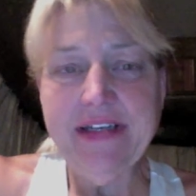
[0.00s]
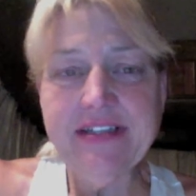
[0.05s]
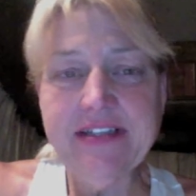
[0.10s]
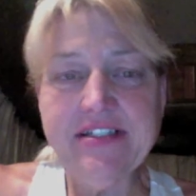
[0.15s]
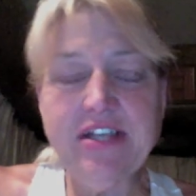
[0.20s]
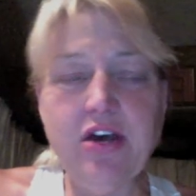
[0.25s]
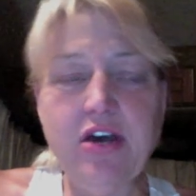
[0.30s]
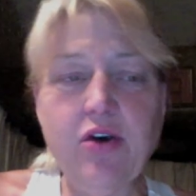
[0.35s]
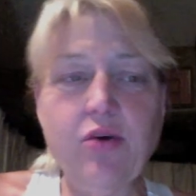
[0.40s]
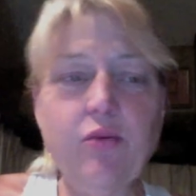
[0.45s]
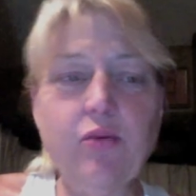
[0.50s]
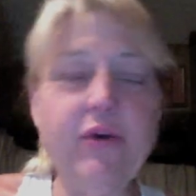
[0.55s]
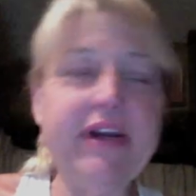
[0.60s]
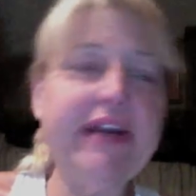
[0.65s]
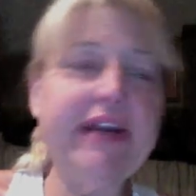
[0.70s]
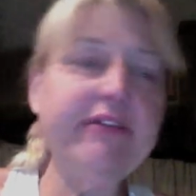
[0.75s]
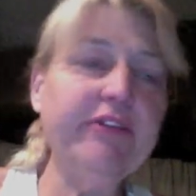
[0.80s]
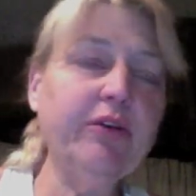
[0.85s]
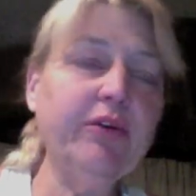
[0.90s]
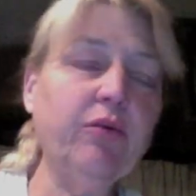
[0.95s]
So
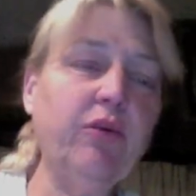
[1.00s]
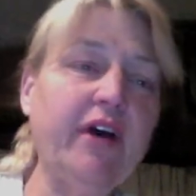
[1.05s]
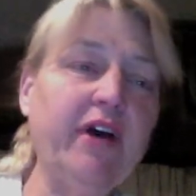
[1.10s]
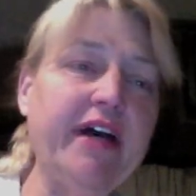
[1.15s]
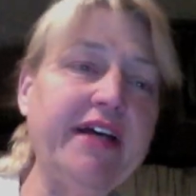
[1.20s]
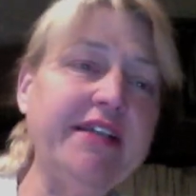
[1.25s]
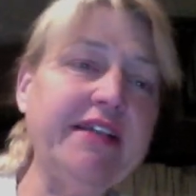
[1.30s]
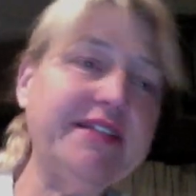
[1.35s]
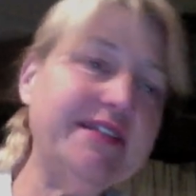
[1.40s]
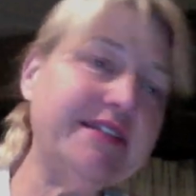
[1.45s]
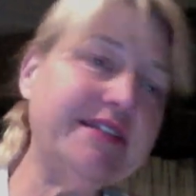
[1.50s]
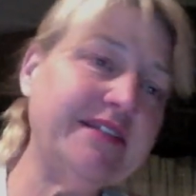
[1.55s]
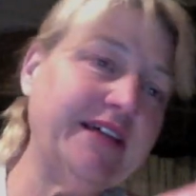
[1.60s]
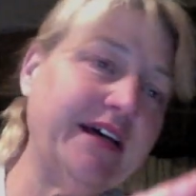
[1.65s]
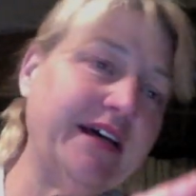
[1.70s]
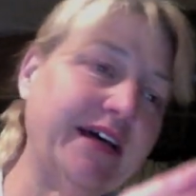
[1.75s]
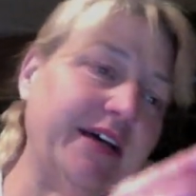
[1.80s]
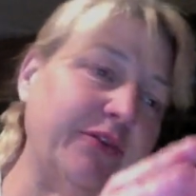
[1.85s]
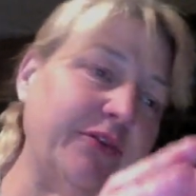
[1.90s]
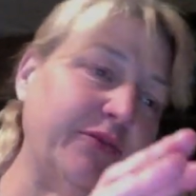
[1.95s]
whatever it was,
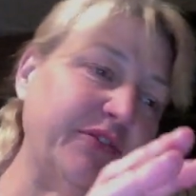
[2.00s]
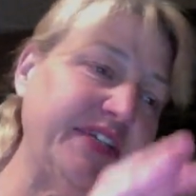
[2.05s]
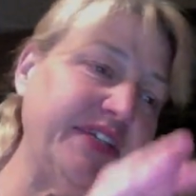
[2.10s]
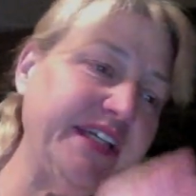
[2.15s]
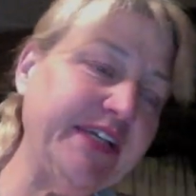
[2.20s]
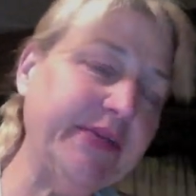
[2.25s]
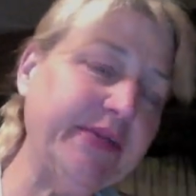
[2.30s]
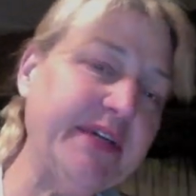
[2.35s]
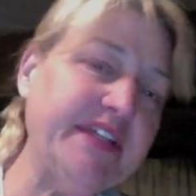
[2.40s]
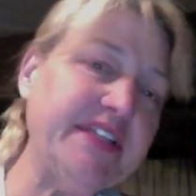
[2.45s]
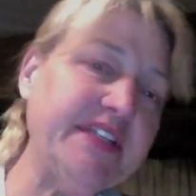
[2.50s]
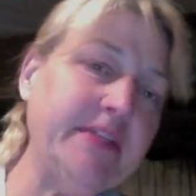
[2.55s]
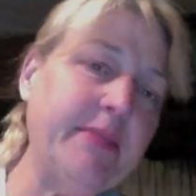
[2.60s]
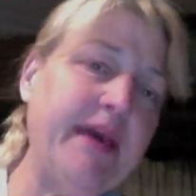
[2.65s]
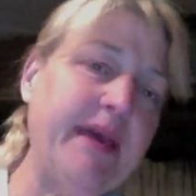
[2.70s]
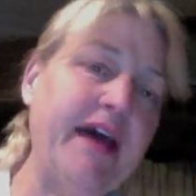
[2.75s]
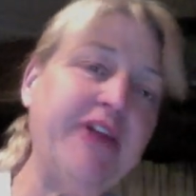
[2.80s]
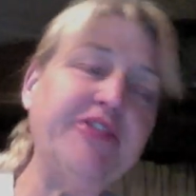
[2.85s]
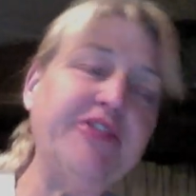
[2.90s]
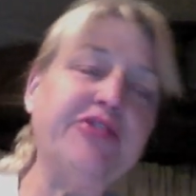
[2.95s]
decrease the
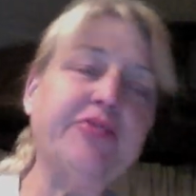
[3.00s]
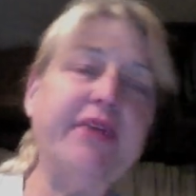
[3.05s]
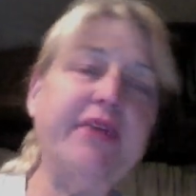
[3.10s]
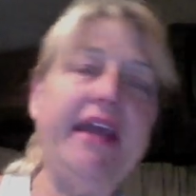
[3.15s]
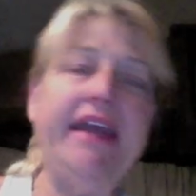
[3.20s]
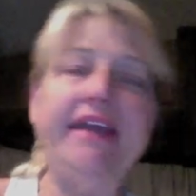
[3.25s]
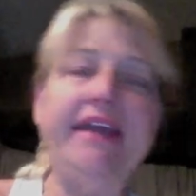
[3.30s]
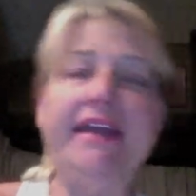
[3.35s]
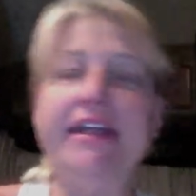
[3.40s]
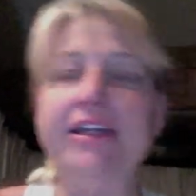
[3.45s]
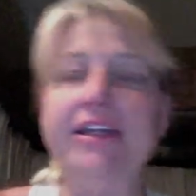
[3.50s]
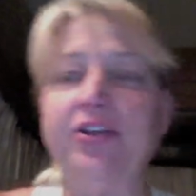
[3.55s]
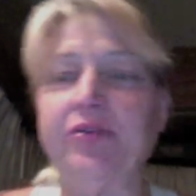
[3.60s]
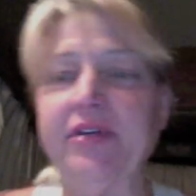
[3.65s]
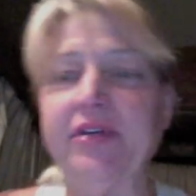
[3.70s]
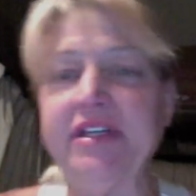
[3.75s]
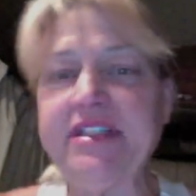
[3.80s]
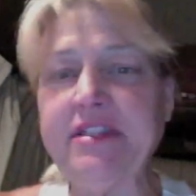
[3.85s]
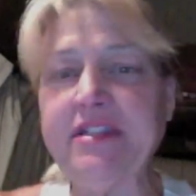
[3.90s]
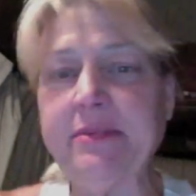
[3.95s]
bounce rate,
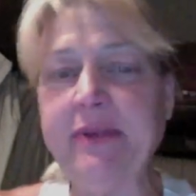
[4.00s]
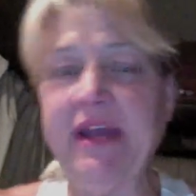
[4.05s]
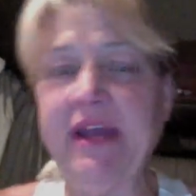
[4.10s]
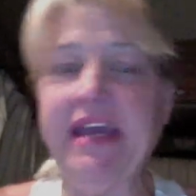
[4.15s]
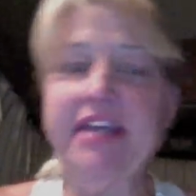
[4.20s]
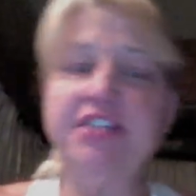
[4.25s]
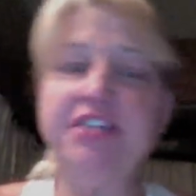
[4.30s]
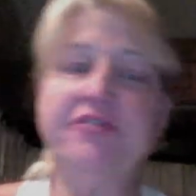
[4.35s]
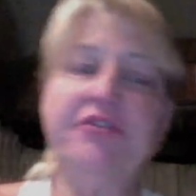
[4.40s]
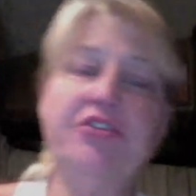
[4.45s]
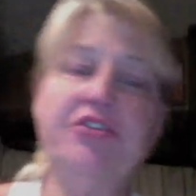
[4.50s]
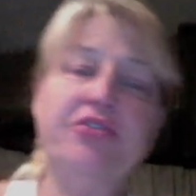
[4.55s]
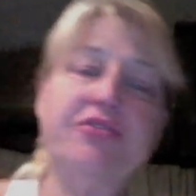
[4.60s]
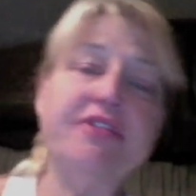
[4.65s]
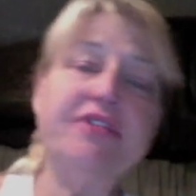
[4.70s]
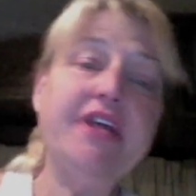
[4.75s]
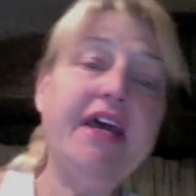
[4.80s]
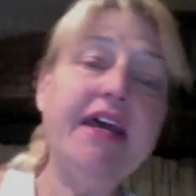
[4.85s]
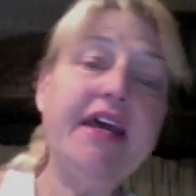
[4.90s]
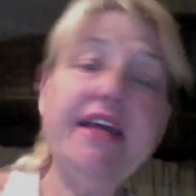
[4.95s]
increase the page
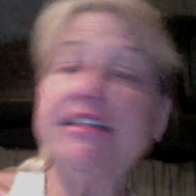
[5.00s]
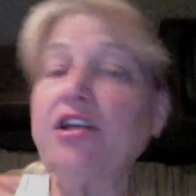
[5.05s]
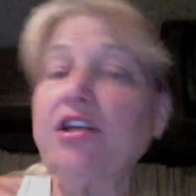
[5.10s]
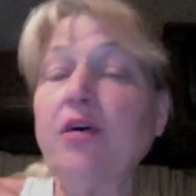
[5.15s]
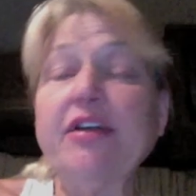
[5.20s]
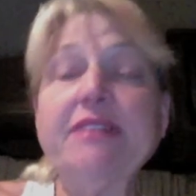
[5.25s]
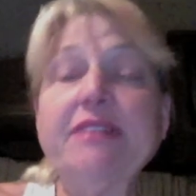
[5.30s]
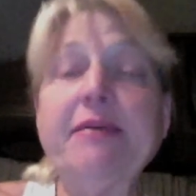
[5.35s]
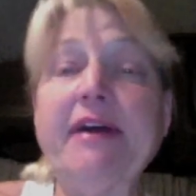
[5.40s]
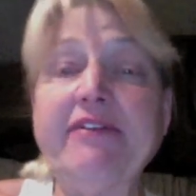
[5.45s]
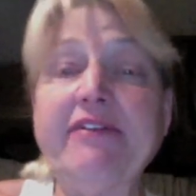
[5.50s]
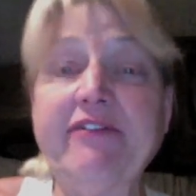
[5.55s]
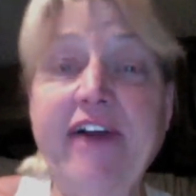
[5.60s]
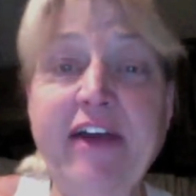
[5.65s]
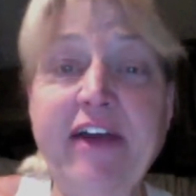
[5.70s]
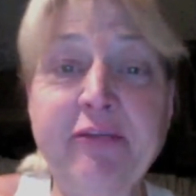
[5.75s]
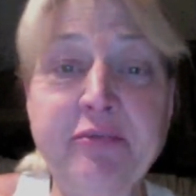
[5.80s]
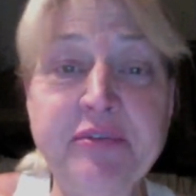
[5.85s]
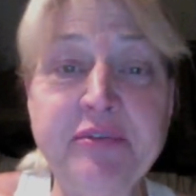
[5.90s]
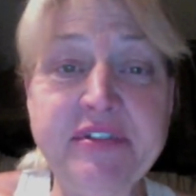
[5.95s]
views, it's always by
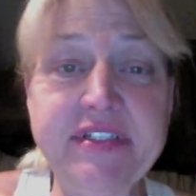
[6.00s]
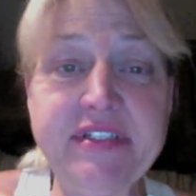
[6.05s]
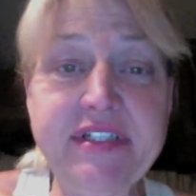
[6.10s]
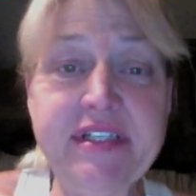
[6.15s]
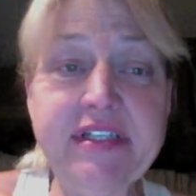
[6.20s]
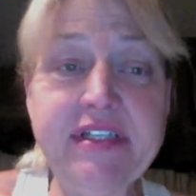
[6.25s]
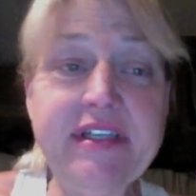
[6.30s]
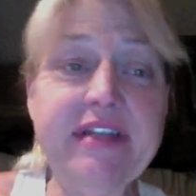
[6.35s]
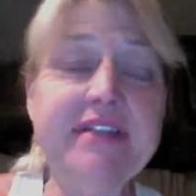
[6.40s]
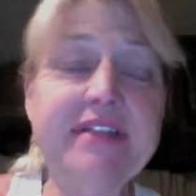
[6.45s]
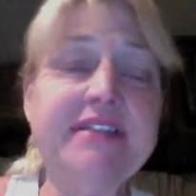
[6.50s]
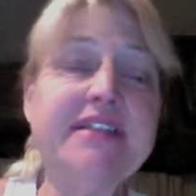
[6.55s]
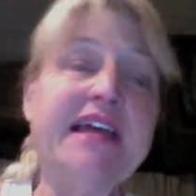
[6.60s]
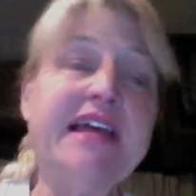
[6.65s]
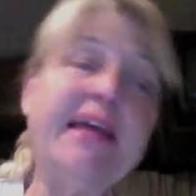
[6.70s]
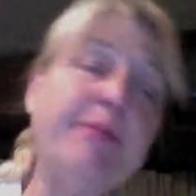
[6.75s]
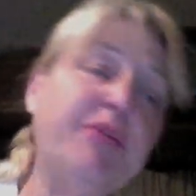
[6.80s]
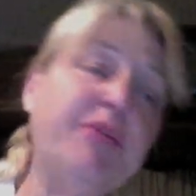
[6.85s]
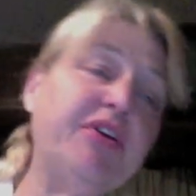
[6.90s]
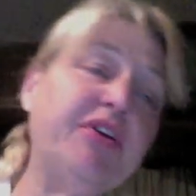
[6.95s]
5%, and the
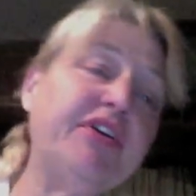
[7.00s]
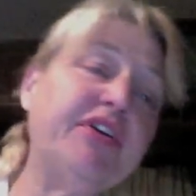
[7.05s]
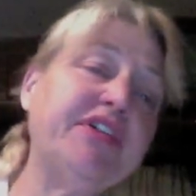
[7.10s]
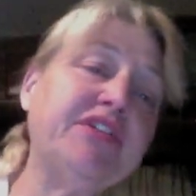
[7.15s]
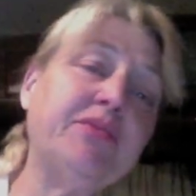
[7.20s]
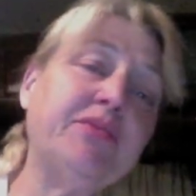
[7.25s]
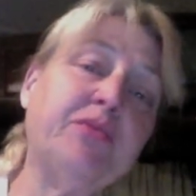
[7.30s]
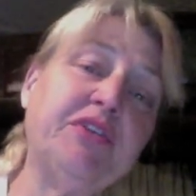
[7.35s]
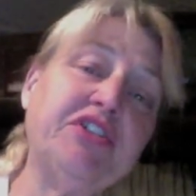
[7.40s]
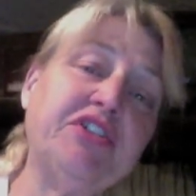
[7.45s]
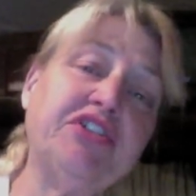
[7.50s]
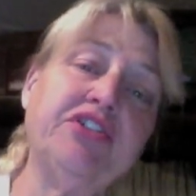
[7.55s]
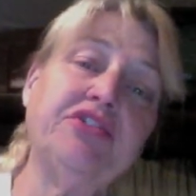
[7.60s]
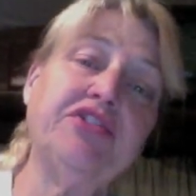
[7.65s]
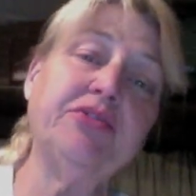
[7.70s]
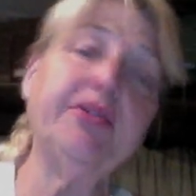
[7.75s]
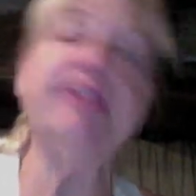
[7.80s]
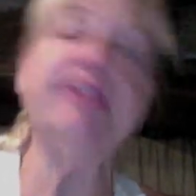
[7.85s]
time period in which to do it is